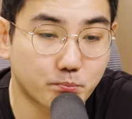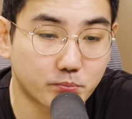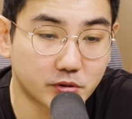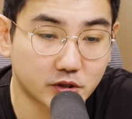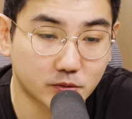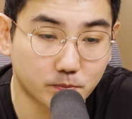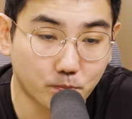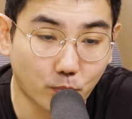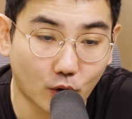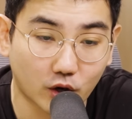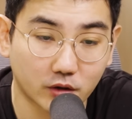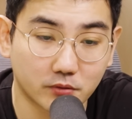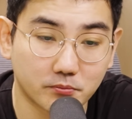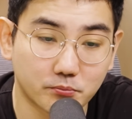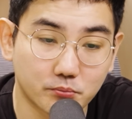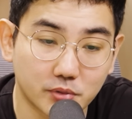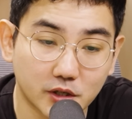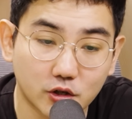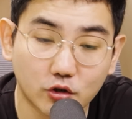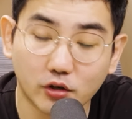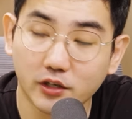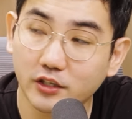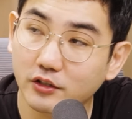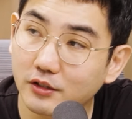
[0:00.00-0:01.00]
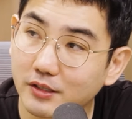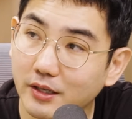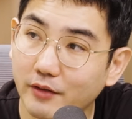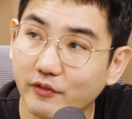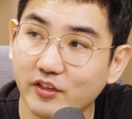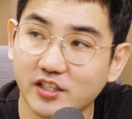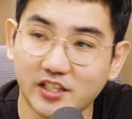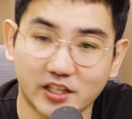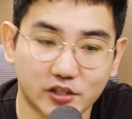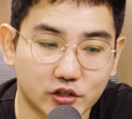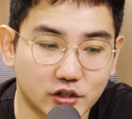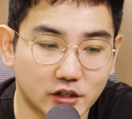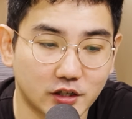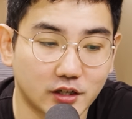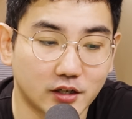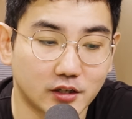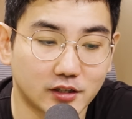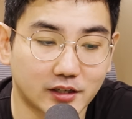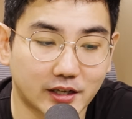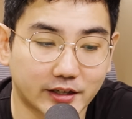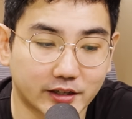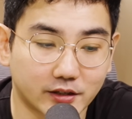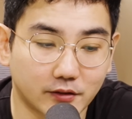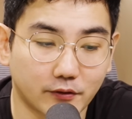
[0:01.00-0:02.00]
spot Bitcoin ETF, it's actually
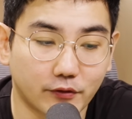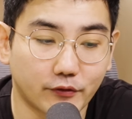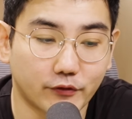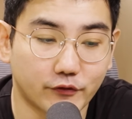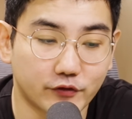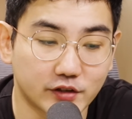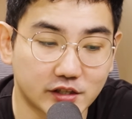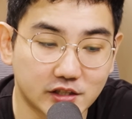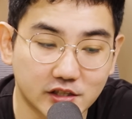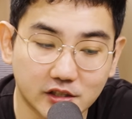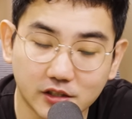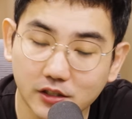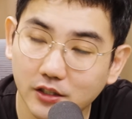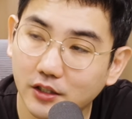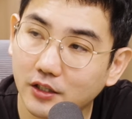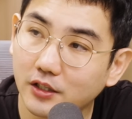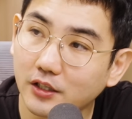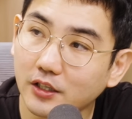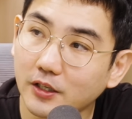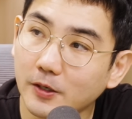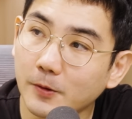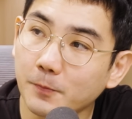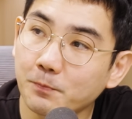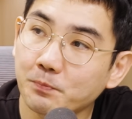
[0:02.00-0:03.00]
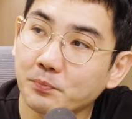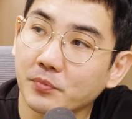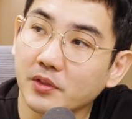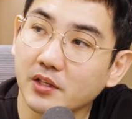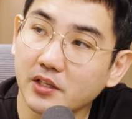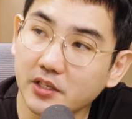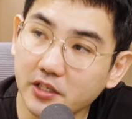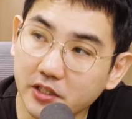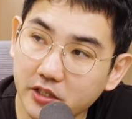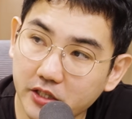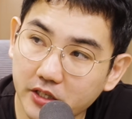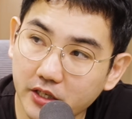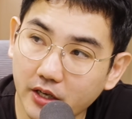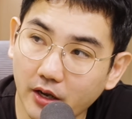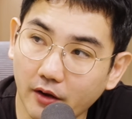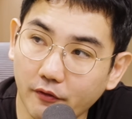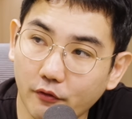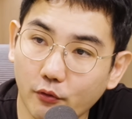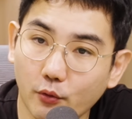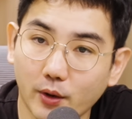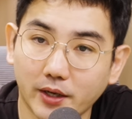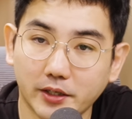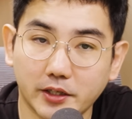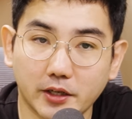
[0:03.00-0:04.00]
like a physical
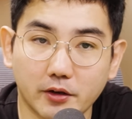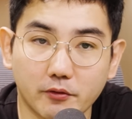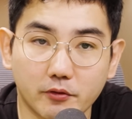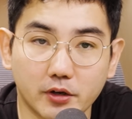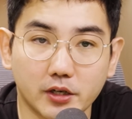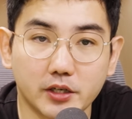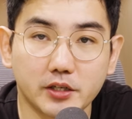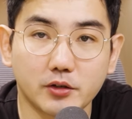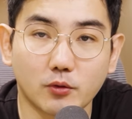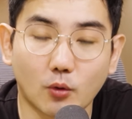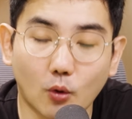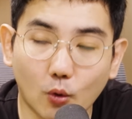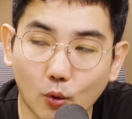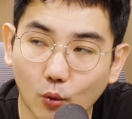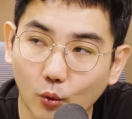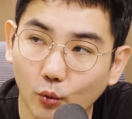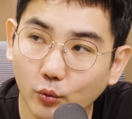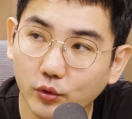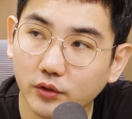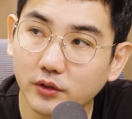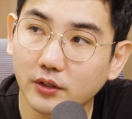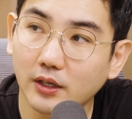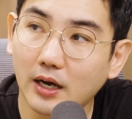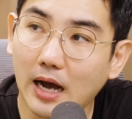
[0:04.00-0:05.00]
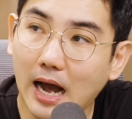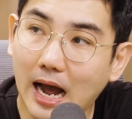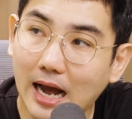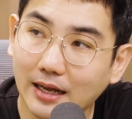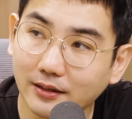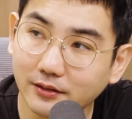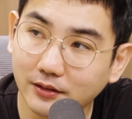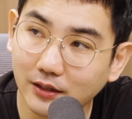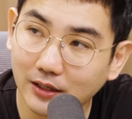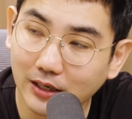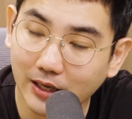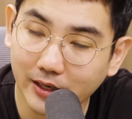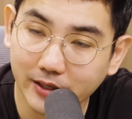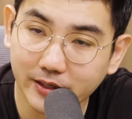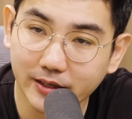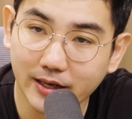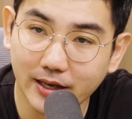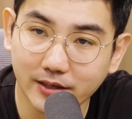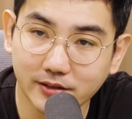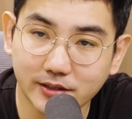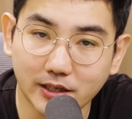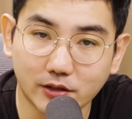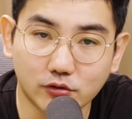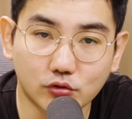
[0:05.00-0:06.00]
ETF where they really own the underlying
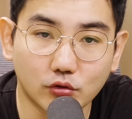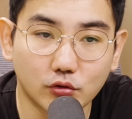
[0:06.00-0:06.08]
asset.